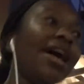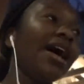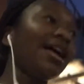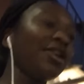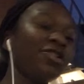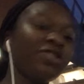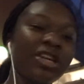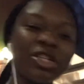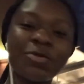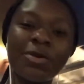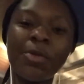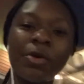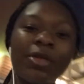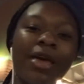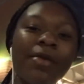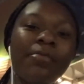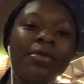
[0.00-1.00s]
I know there's
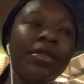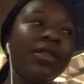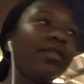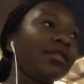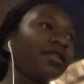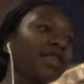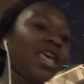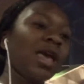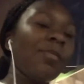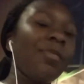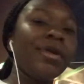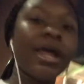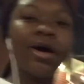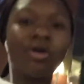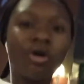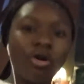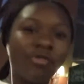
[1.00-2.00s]
people that have been camping
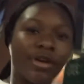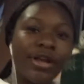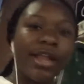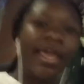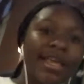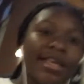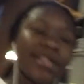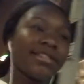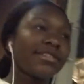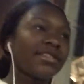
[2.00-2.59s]
out overnight and